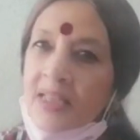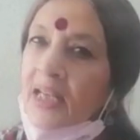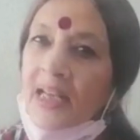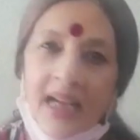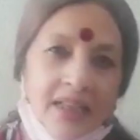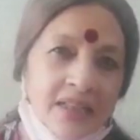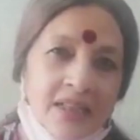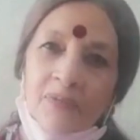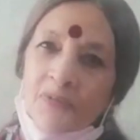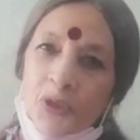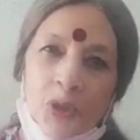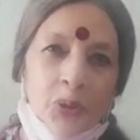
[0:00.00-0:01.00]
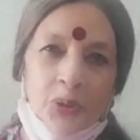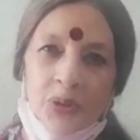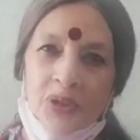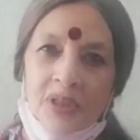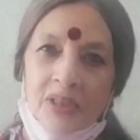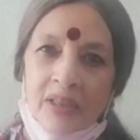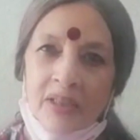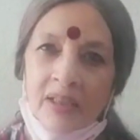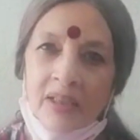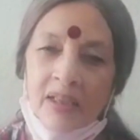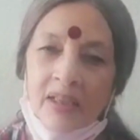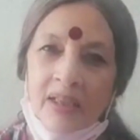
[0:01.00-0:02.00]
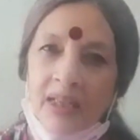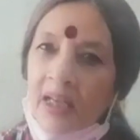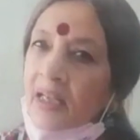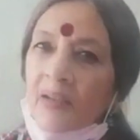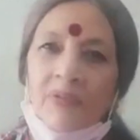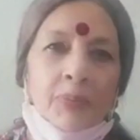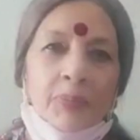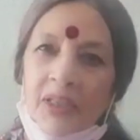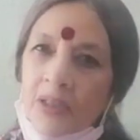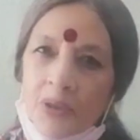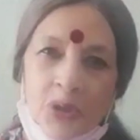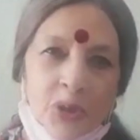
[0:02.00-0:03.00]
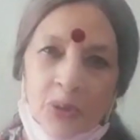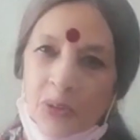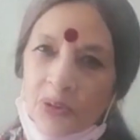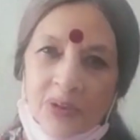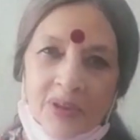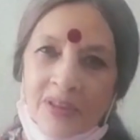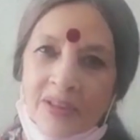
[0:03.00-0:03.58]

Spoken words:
selective truths, can never be the truth.